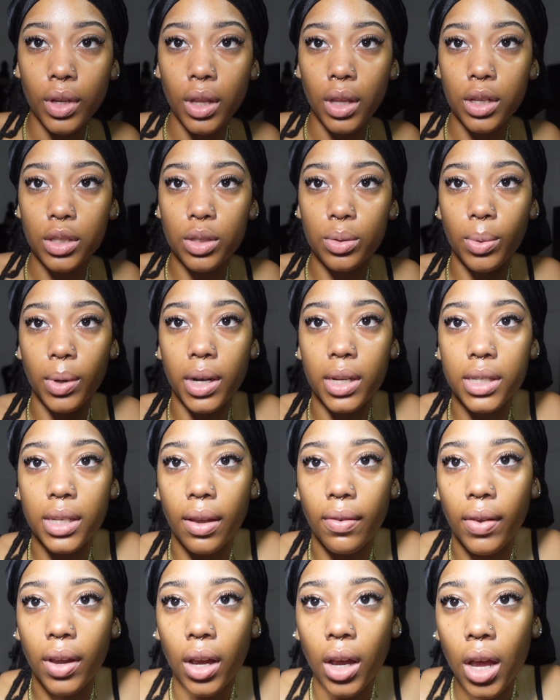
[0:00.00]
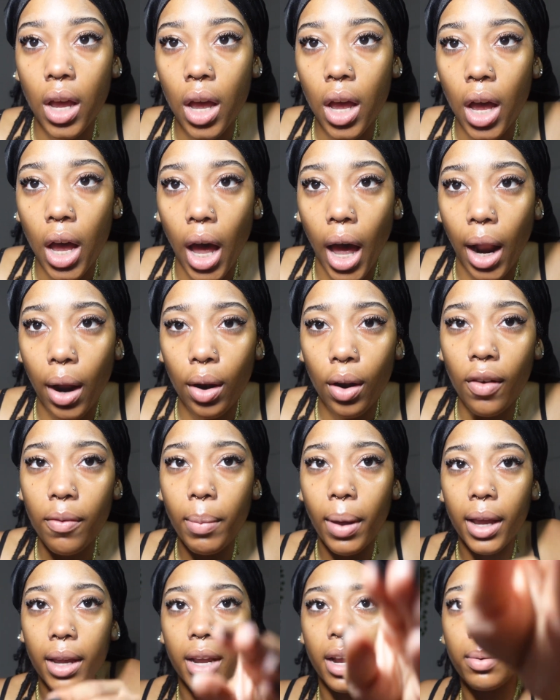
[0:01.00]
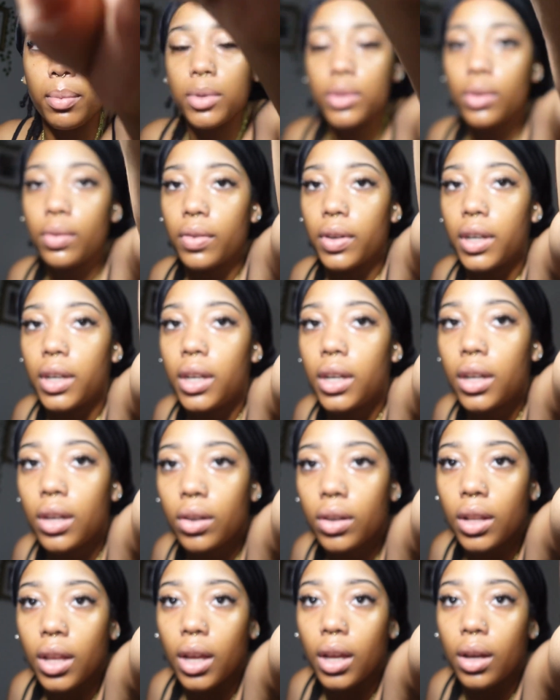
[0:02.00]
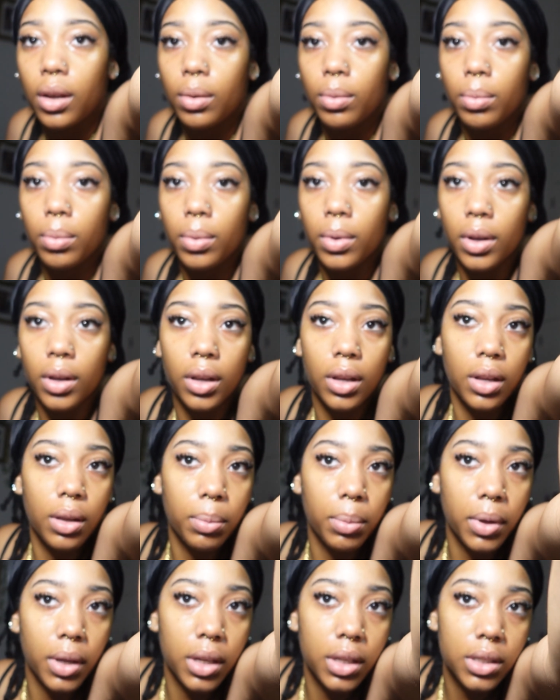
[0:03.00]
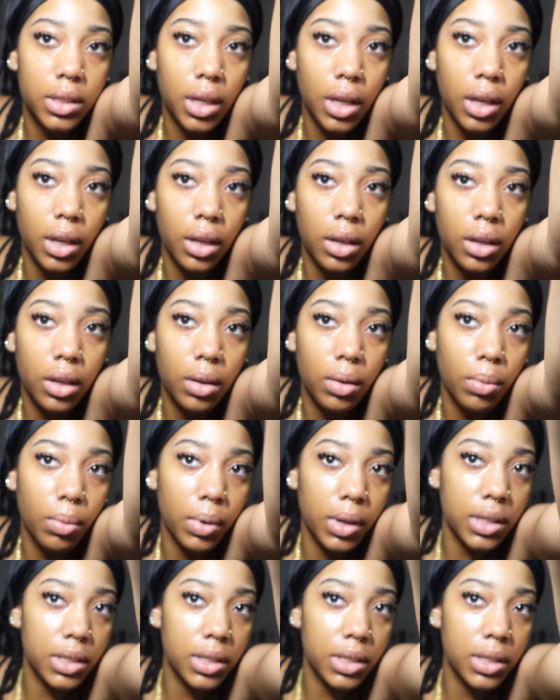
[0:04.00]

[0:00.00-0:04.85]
This is what it's giving. I don't know if my camera's overheating or like what, but it's like,